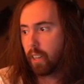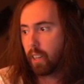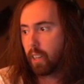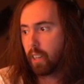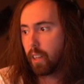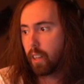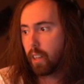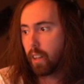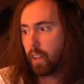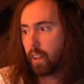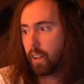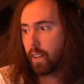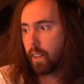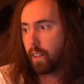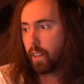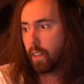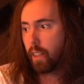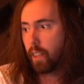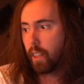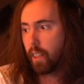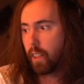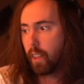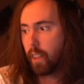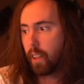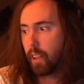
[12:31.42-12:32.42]

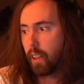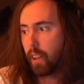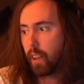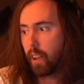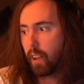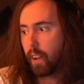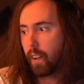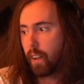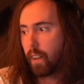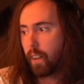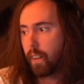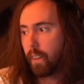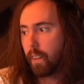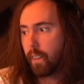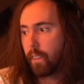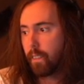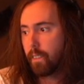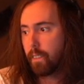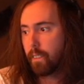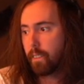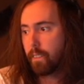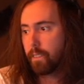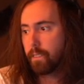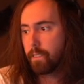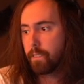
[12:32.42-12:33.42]

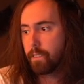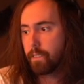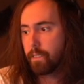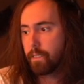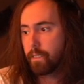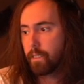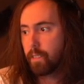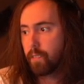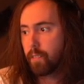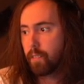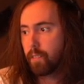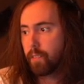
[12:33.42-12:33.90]
[no speech]